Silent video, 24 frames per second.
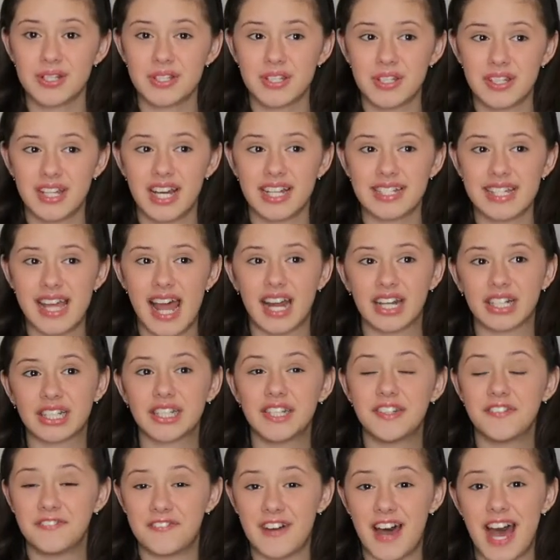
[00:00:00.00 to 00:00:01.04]
So that's
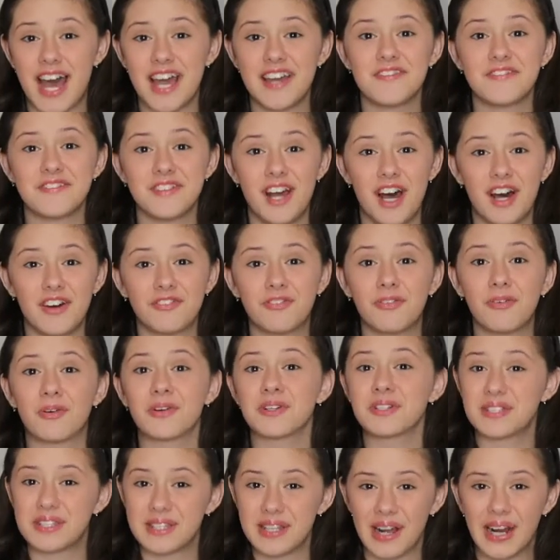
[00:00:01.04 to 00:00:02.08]
actually five, not
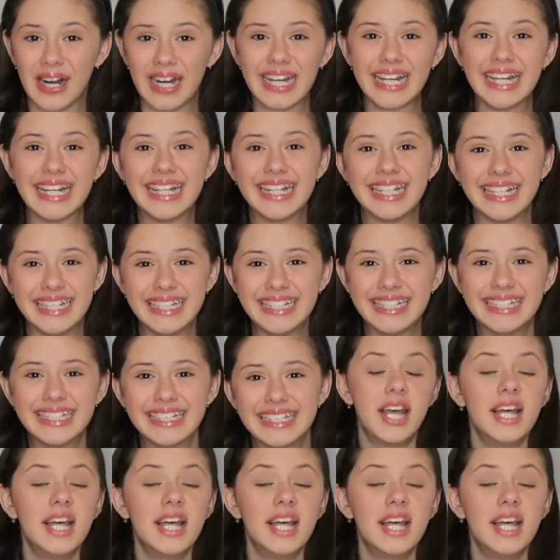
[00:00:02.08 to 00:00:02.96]
four, sorry.